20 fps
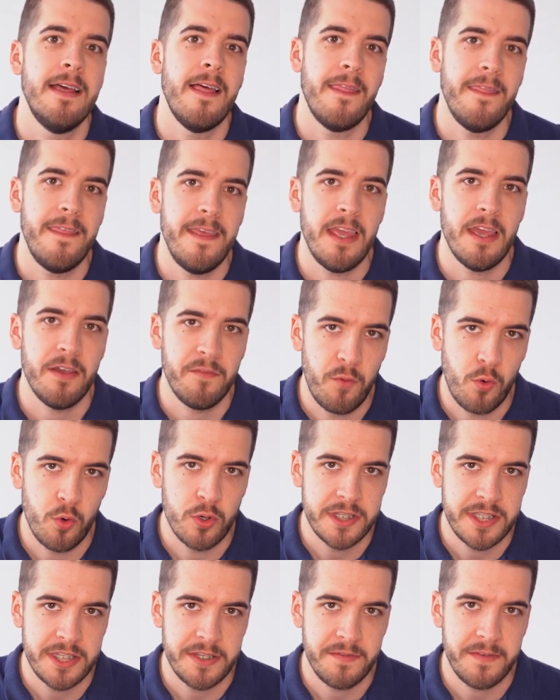the
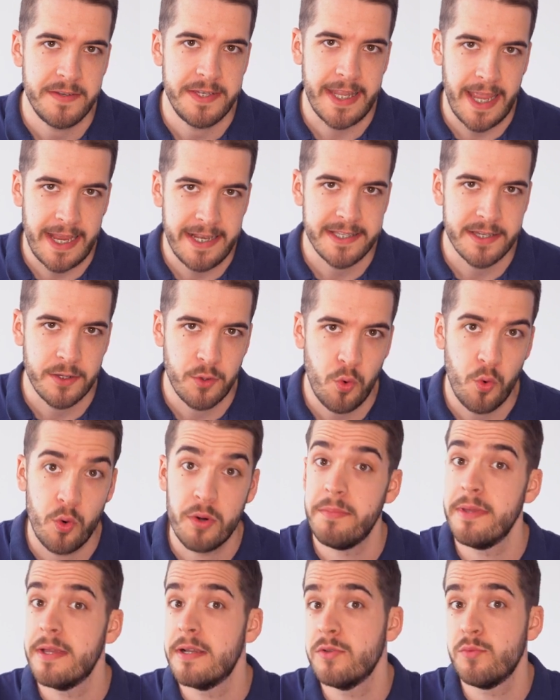Evolutive Data
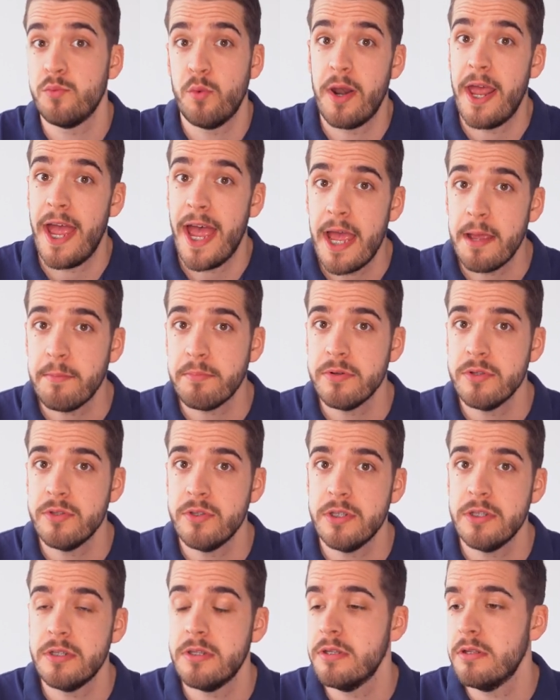Core, because what
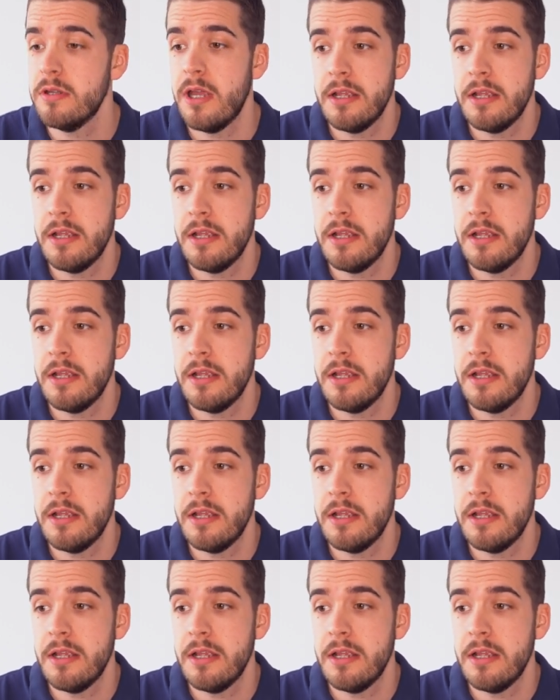happens is